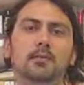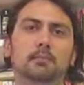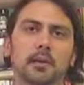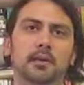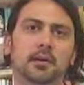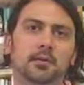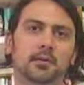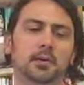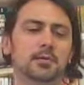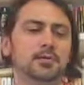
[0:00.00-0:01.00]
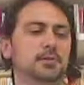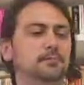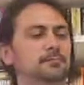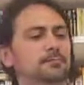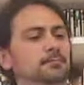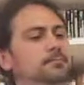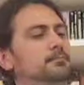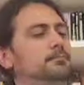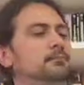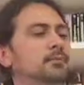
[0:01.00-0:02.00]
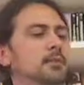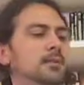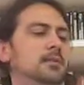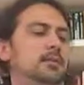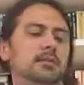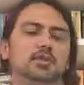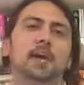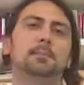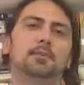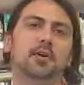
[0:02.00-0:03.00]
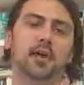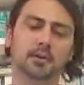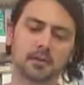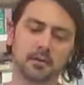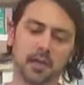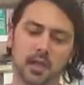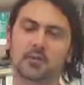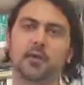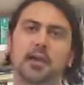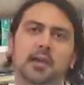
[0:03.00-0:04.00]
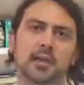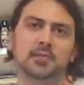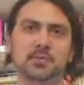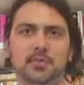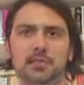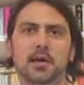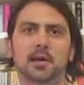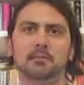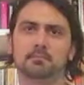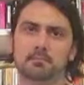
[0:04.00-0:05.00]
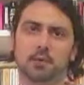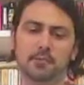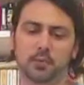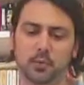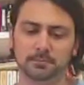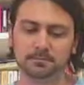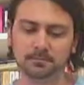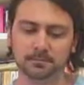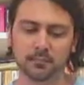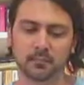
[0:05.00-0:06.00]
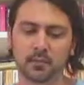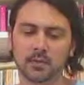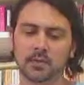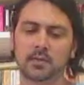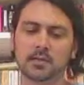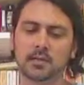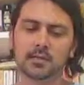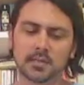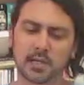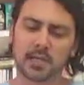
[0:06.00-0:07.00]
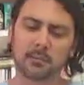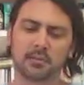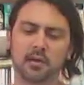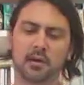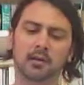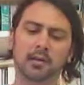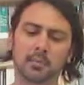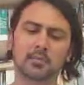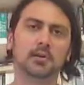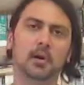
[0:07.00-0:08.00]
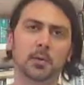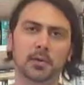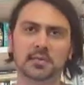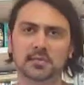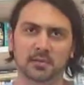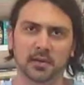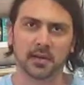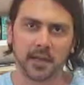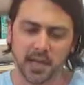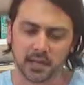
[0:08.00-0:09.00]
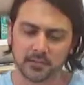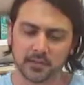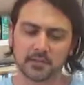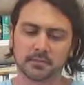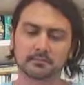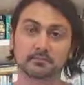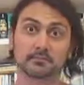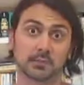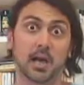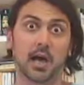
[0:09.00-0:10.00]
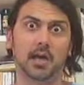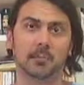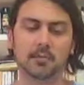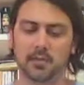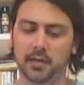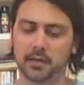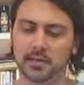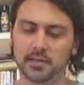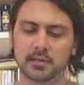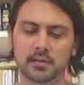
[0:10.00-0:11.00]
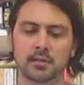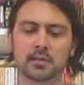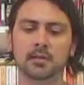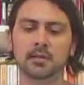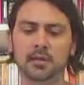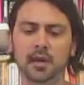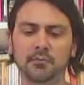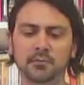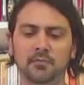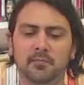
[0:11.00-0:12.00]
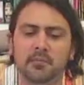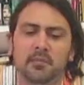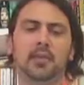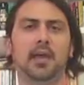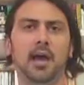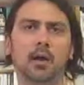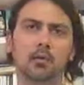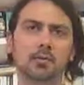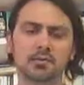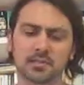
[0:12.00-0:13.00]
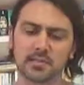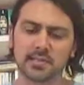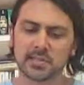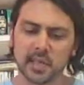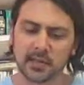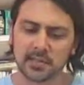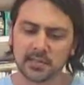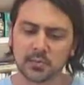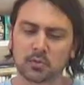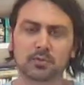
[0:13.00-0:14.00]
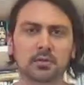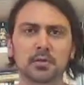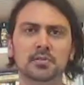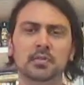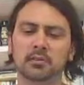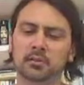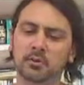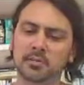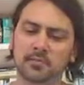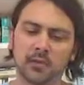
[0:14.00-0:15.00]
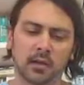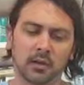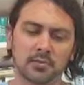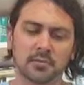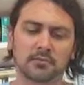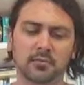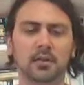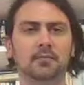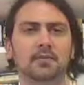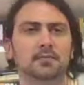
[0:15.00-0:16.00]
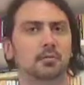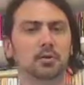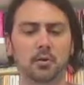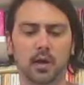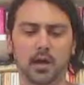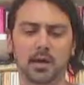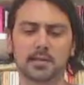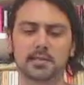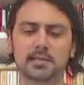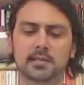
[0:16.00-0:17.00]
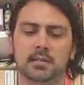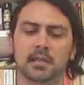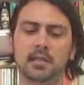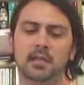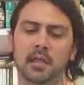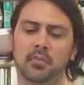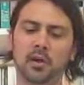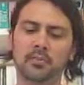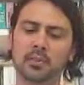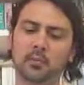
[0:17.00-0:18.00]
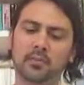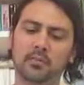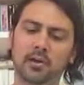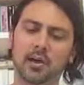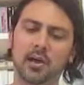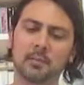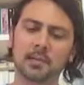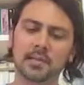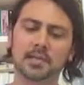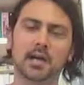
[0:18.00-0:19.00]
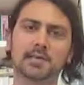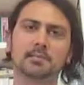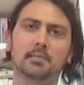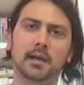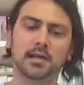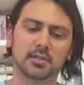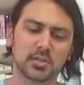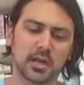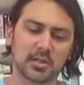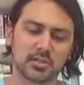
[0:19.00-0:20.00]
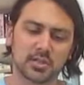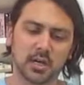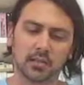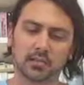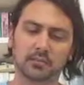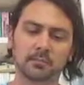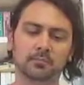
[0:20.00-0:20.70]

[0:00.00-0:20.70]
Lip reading: Painkiller Ghosts. Chapter 8, An Erratic History of Thyme, Part 4. Thyme thought he was always running out of it. Time, that is. He often felt that the hours and the seconds were cruising through his fingers in front of his blue eyes. He thought that with time, his eyes might change color.